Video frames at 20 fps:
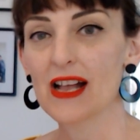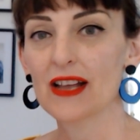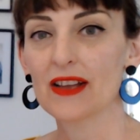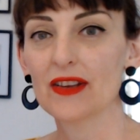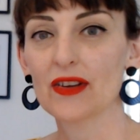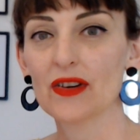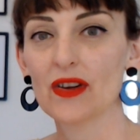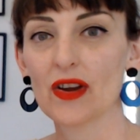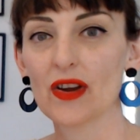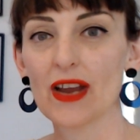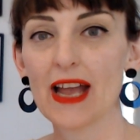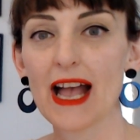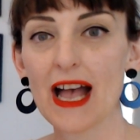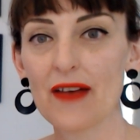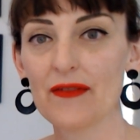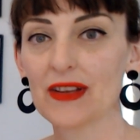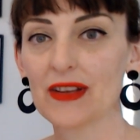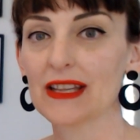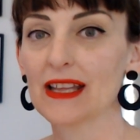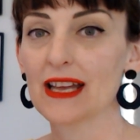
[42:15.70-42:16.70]
you know,
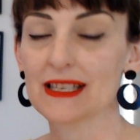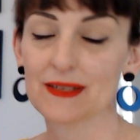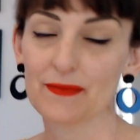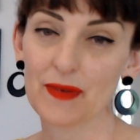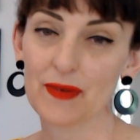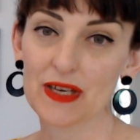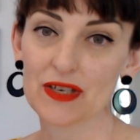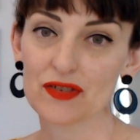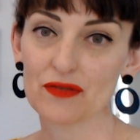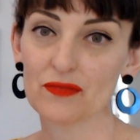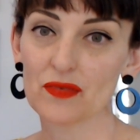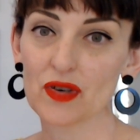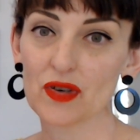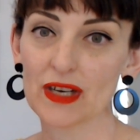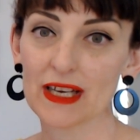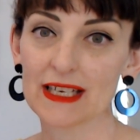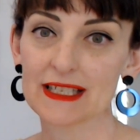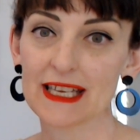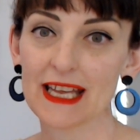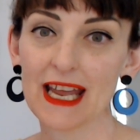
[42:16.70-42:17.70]
having that special
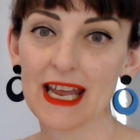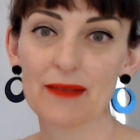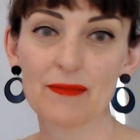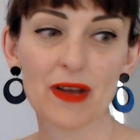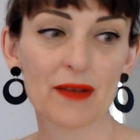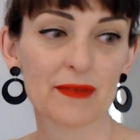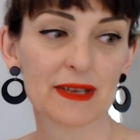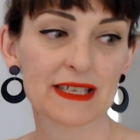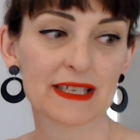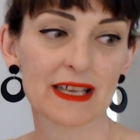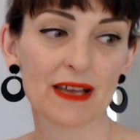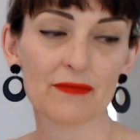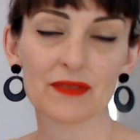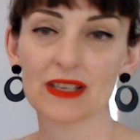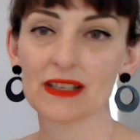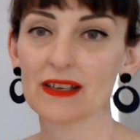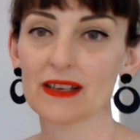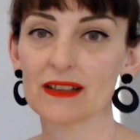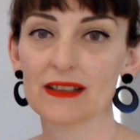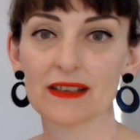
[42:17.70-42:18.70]
morning tea might be something that